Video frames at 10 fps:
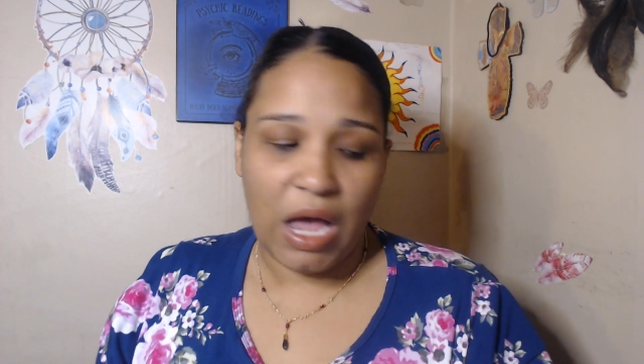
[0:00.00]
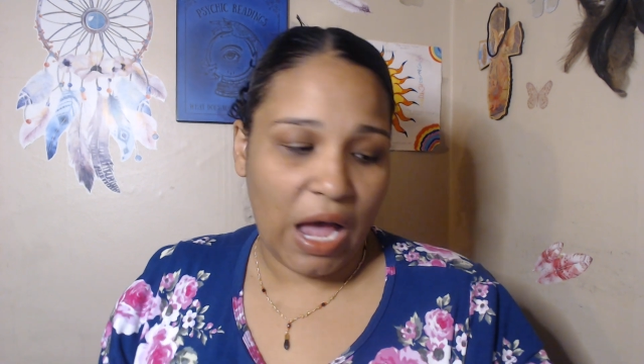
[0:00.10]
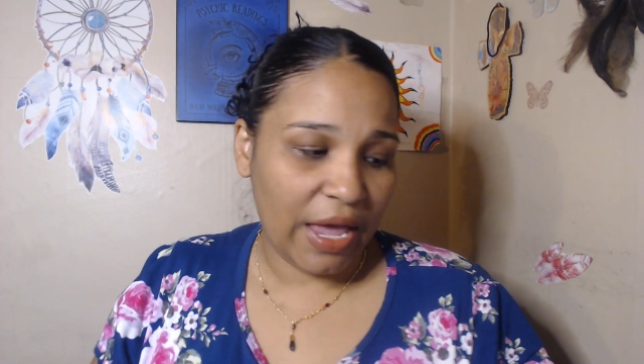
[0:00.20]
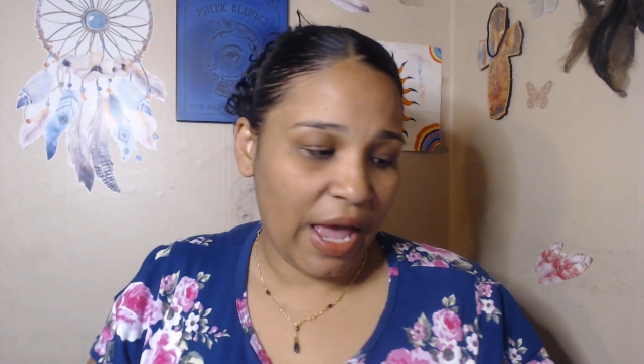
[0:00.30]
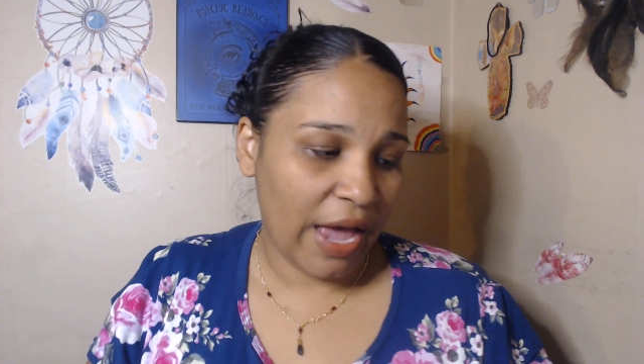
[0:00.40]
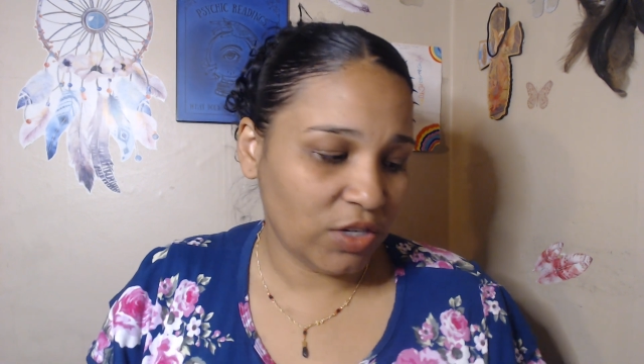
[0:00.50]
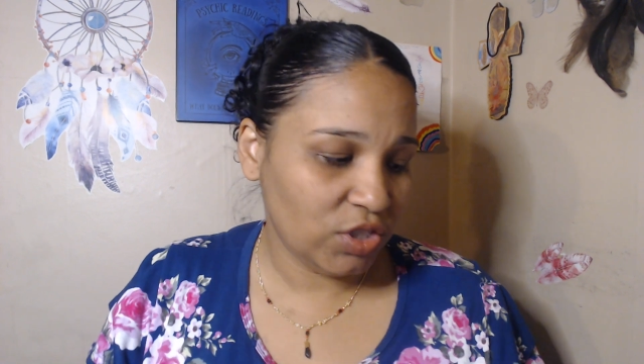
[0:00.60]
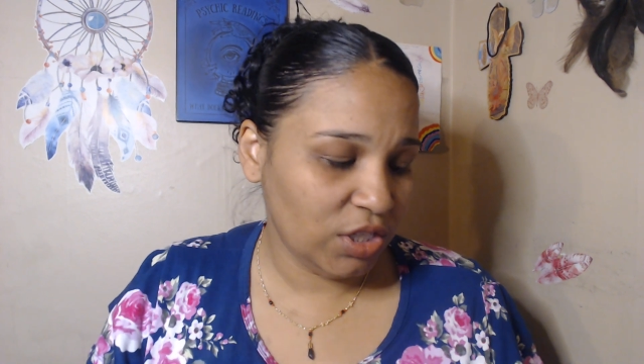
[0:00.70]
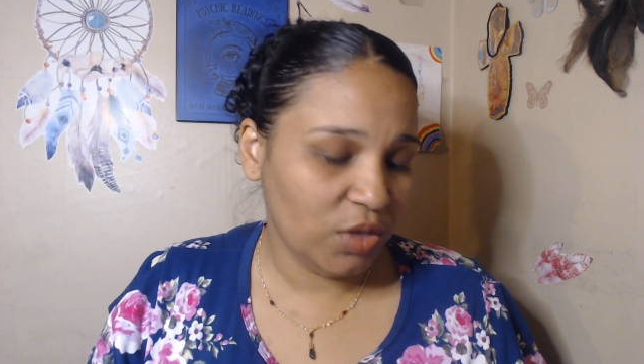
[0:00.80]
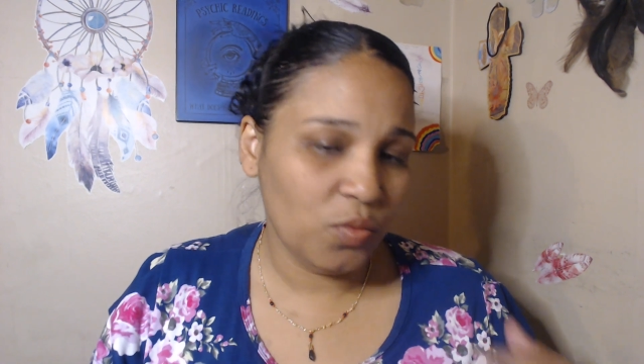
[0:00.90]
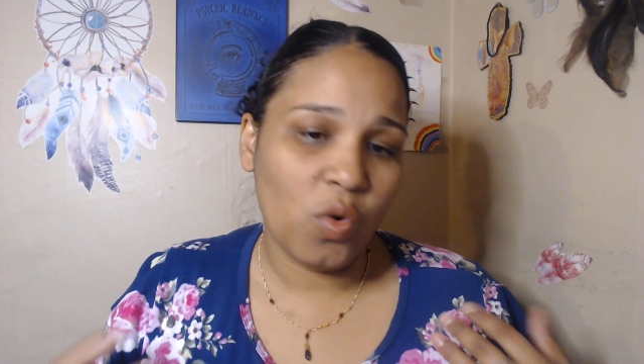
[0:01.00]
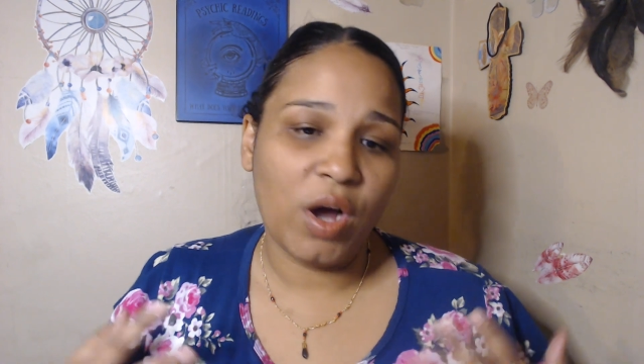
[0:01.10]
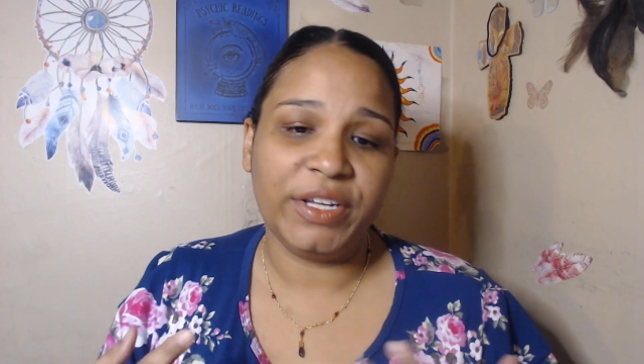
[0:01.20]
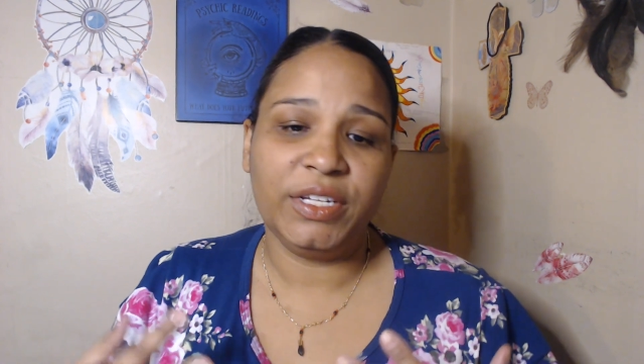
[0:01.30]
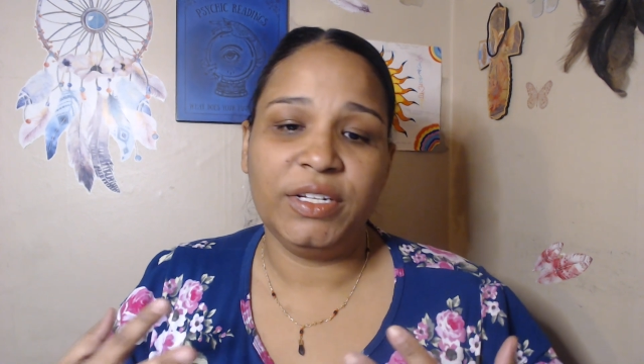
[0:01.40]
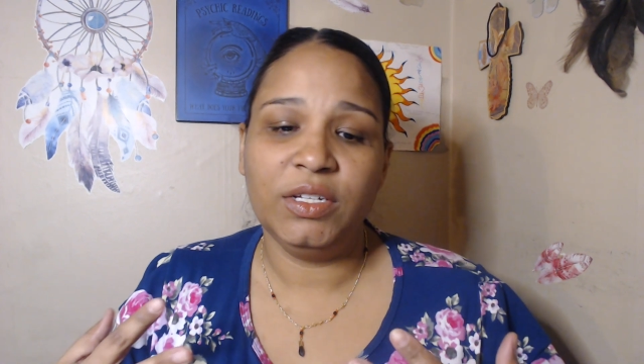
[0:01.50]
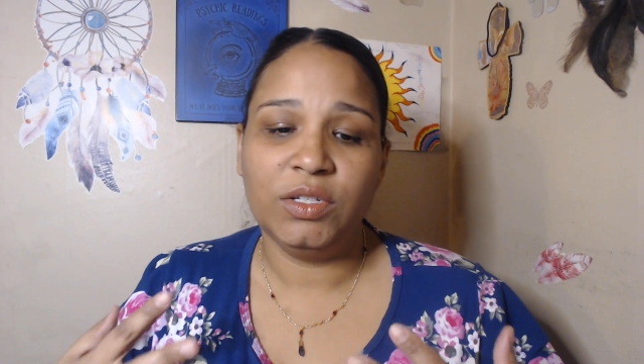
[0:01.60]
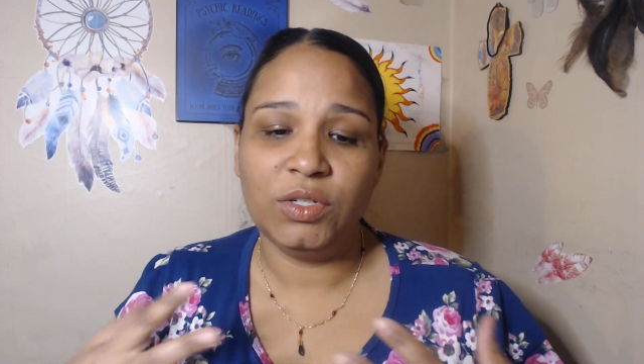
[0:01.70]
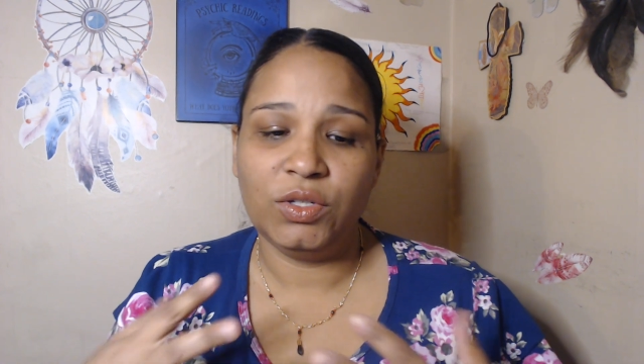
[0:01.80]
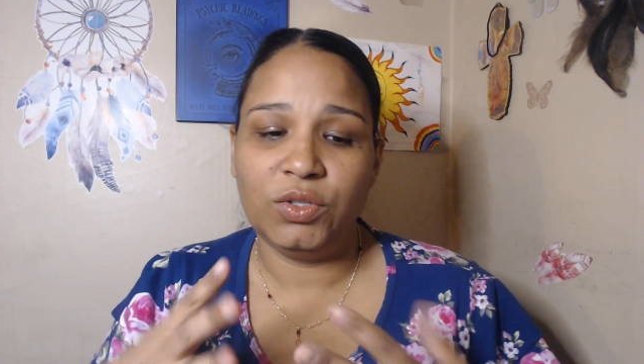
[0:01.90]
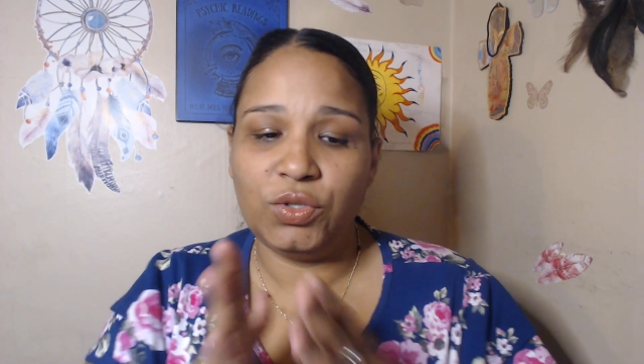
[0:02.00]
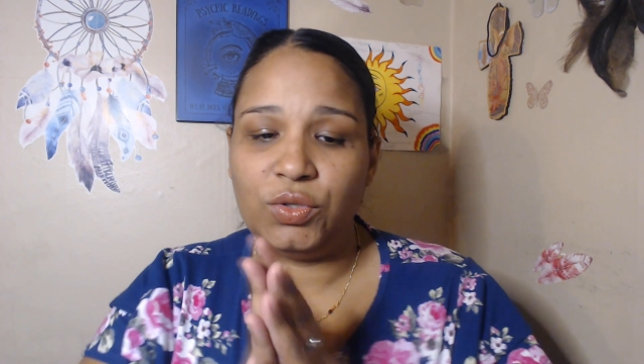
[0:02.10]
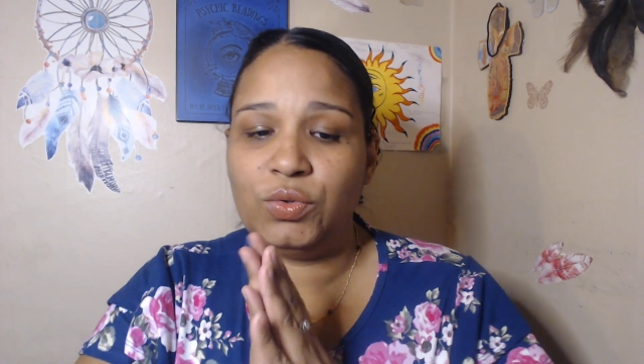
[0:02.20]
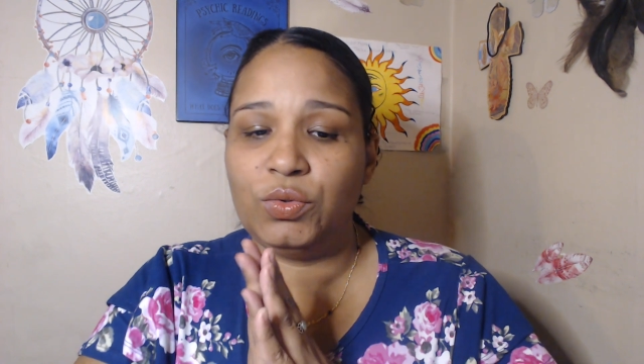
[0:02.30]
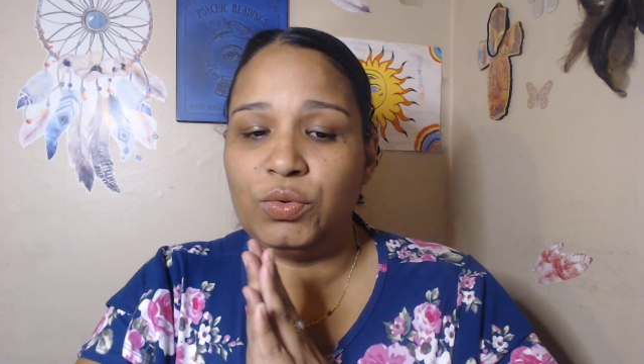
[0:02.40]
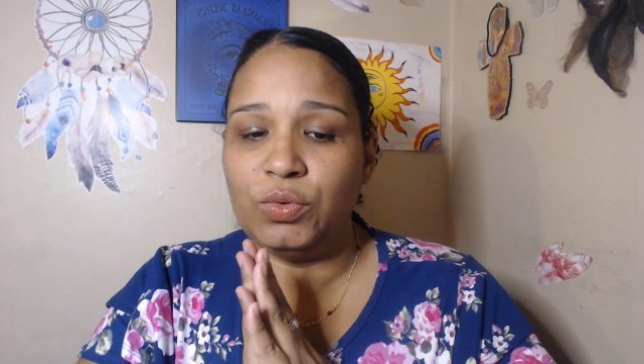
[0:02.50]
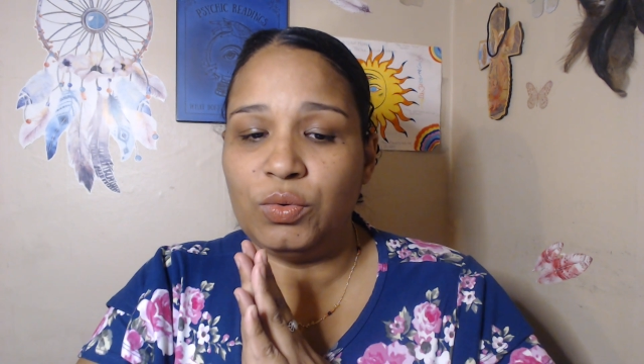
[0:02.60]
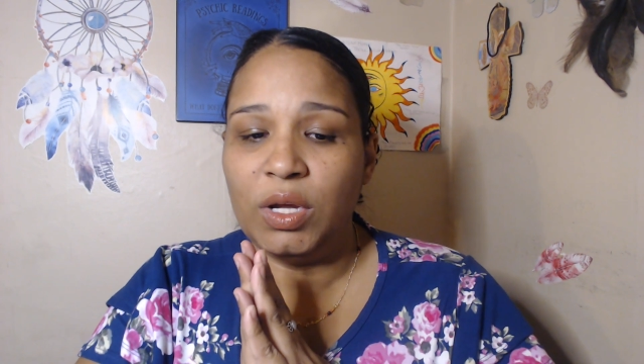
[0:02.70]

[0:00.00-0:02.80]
I actually wanted to